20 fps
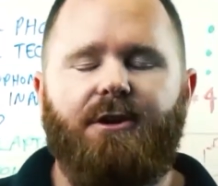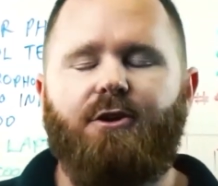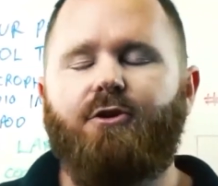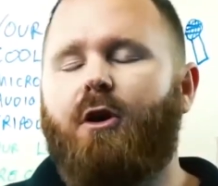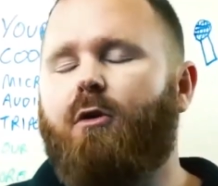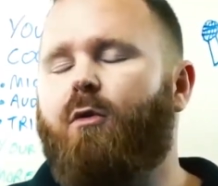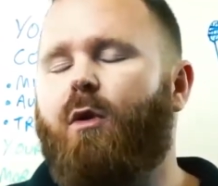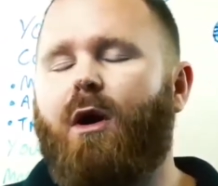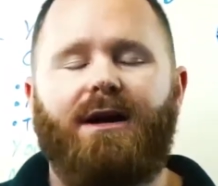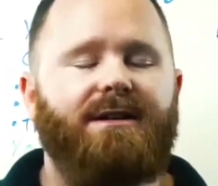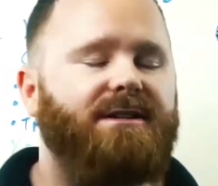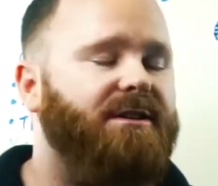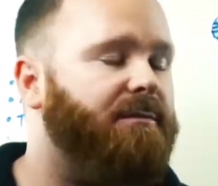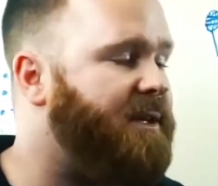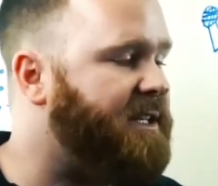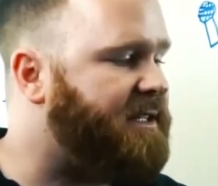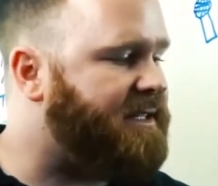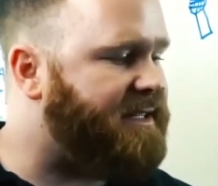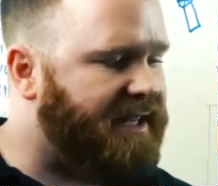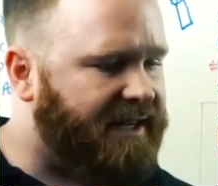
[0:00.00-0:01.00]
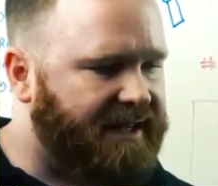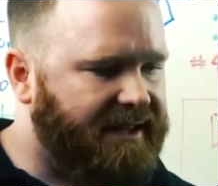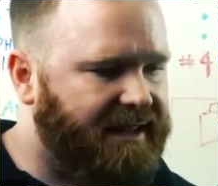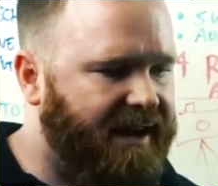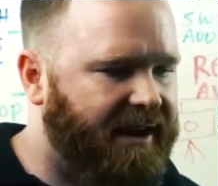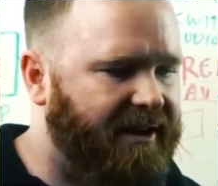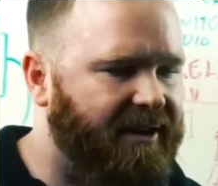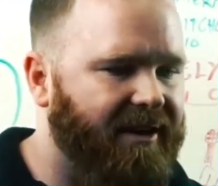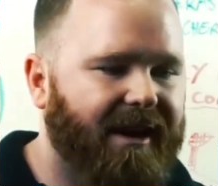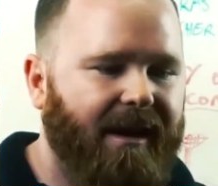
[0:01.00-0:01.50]
And you don't want to be sitting
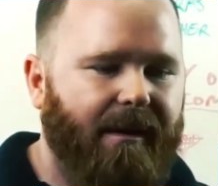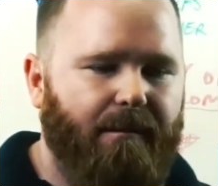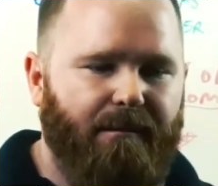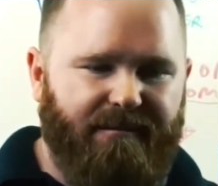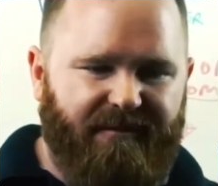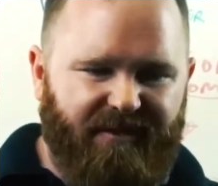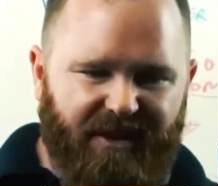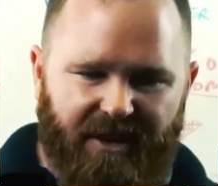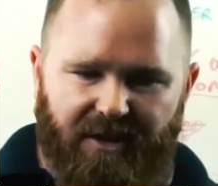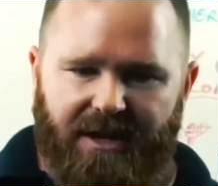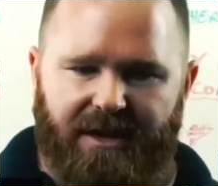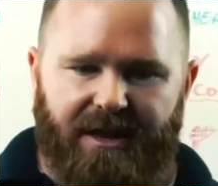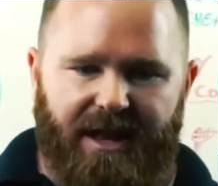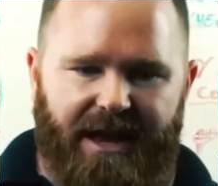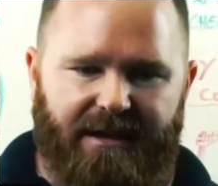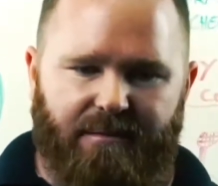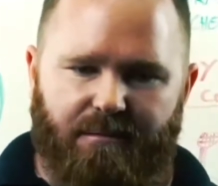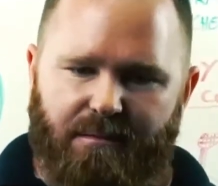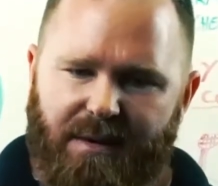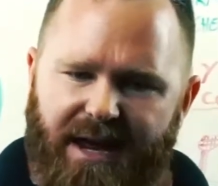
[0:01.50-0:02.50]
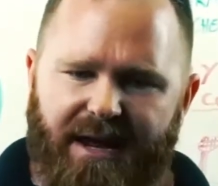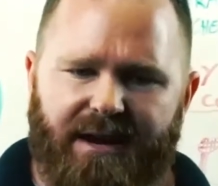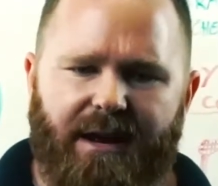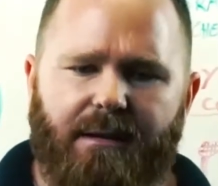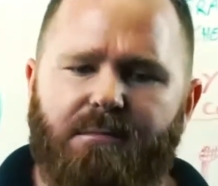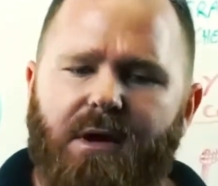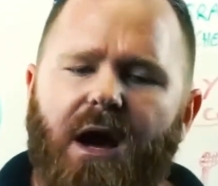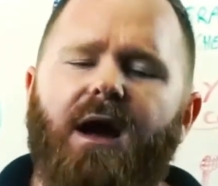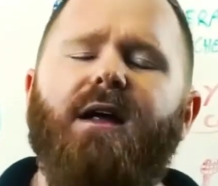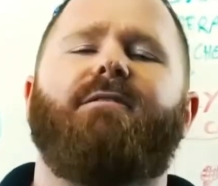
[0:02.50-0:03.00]
there feeling like, man,
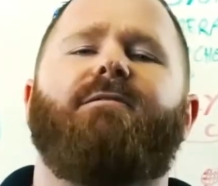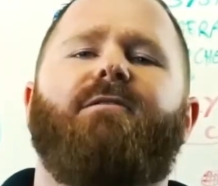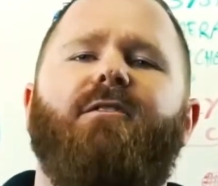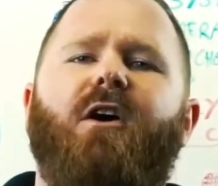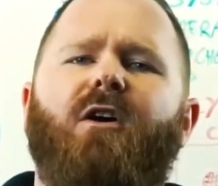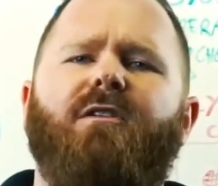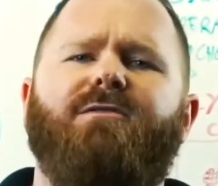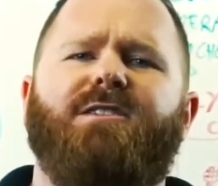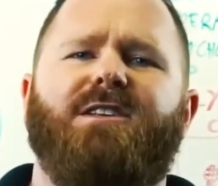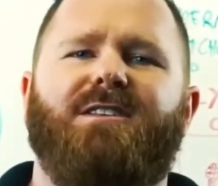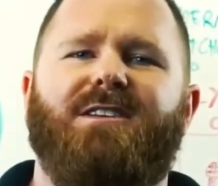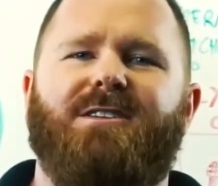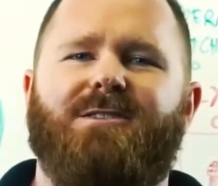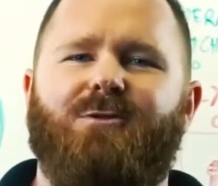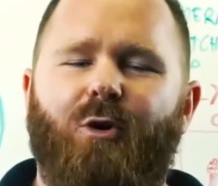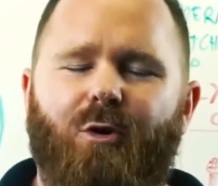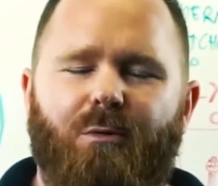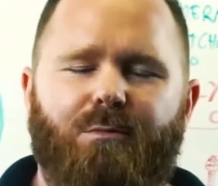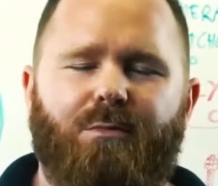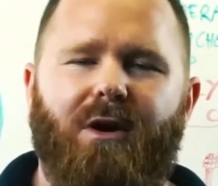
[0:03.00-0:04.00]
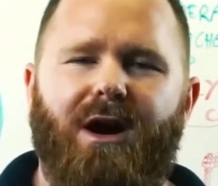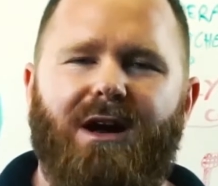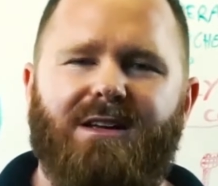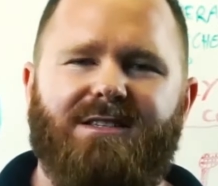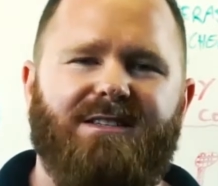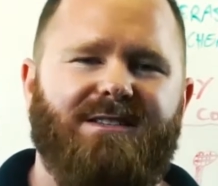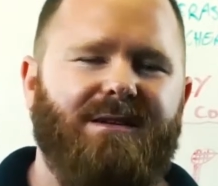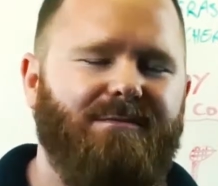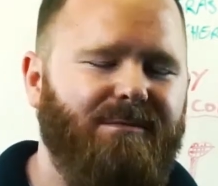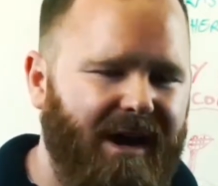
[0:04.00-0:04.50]
I'm not involved in this whole
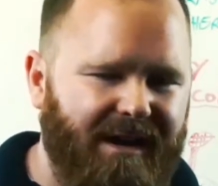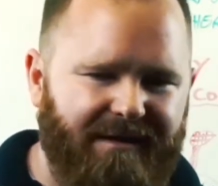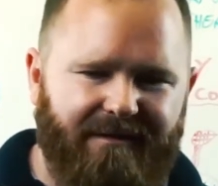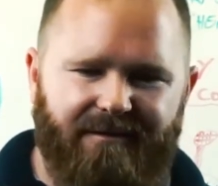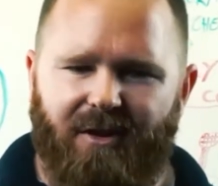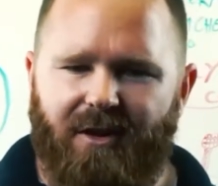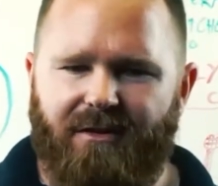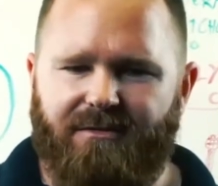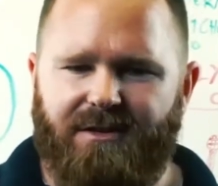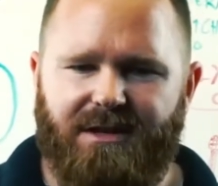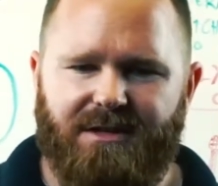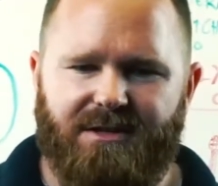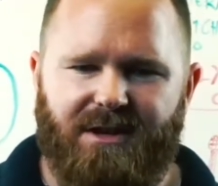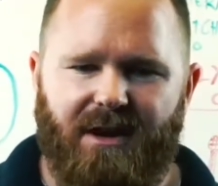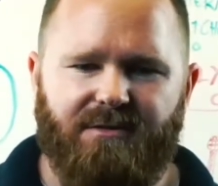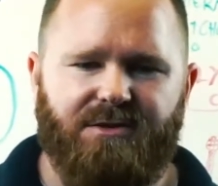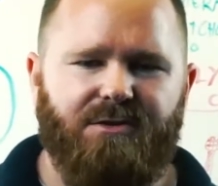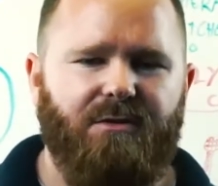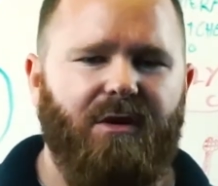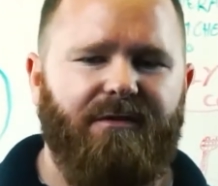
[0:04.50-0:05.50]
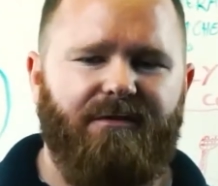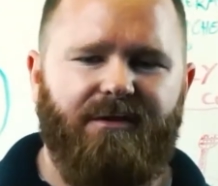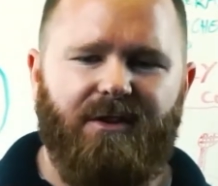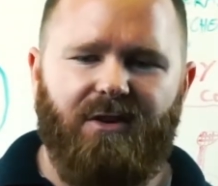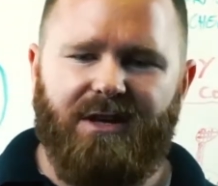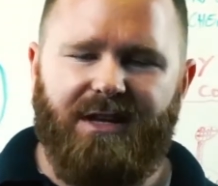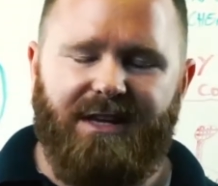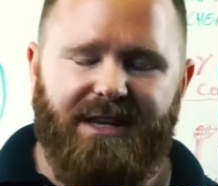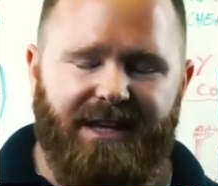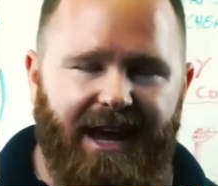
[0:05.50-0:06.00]
process. I'm not involved in this conference. You want to
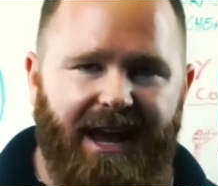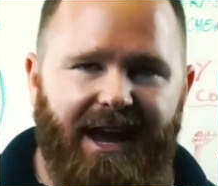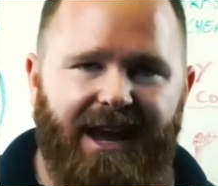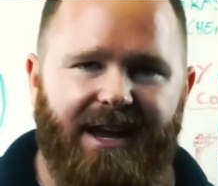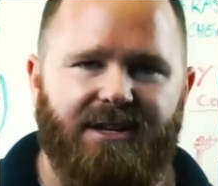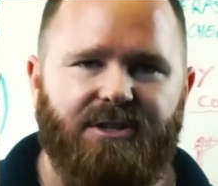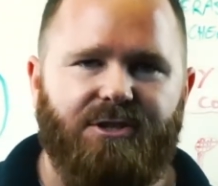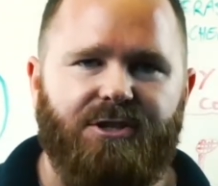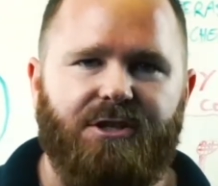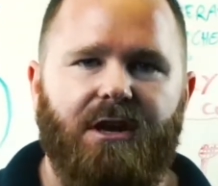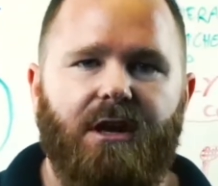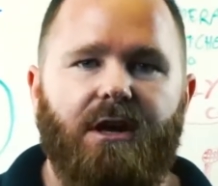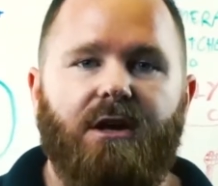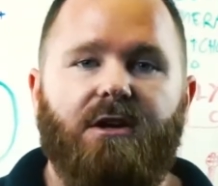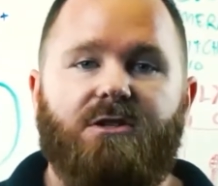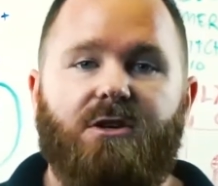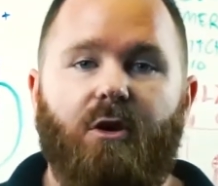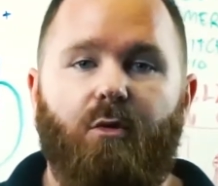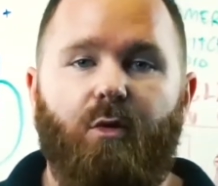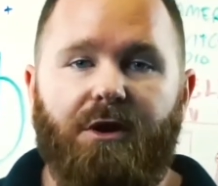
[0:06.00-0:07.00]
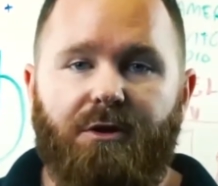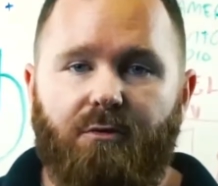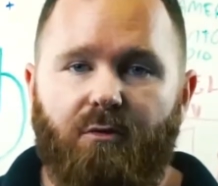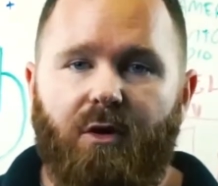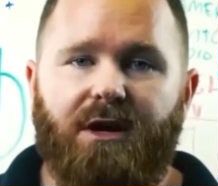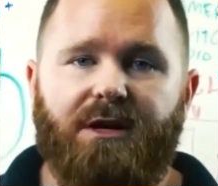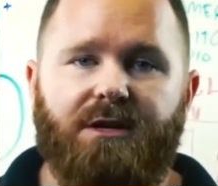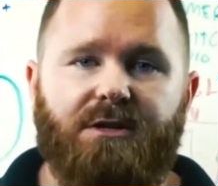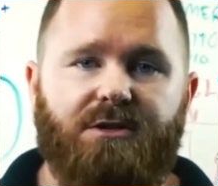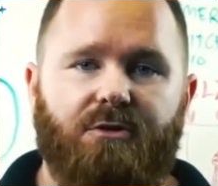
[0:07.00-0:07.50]
feel engaged. So what you
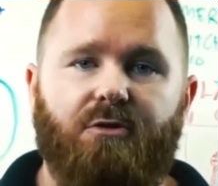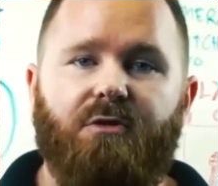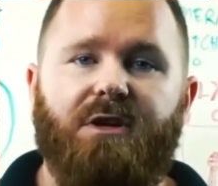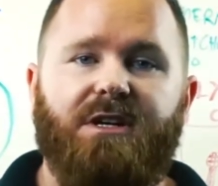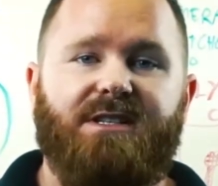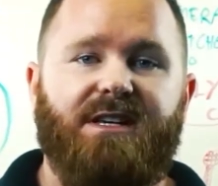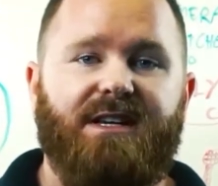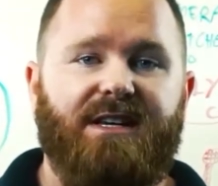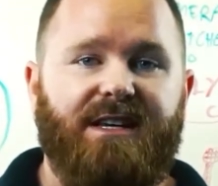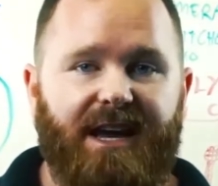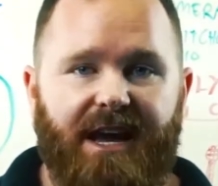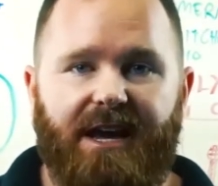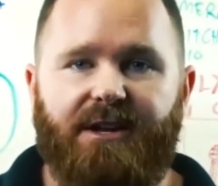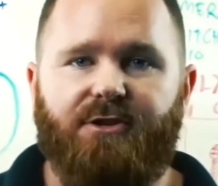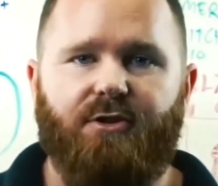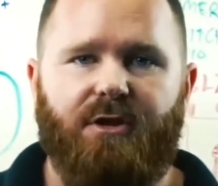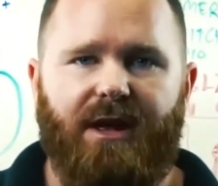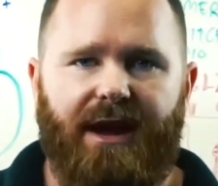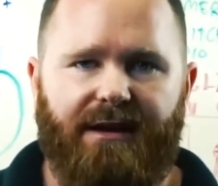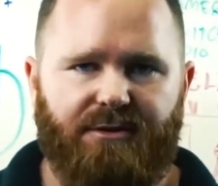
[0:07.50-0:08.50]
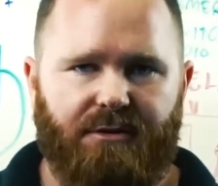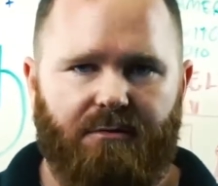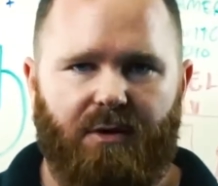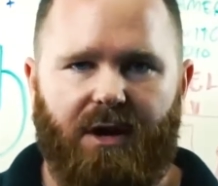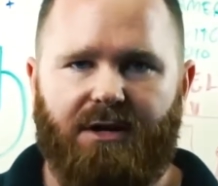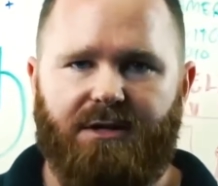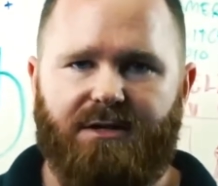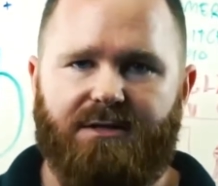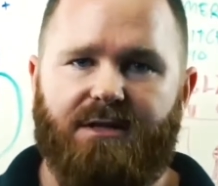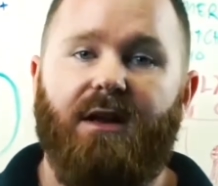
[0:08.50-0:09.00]
want to do is engage your live stream
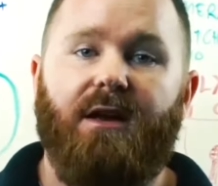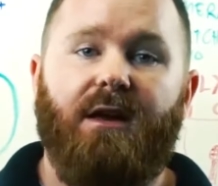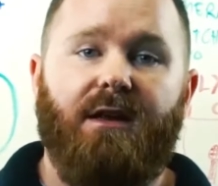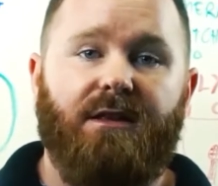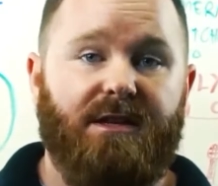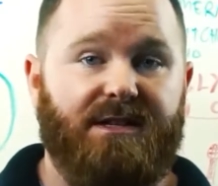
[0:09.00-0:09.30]
audience.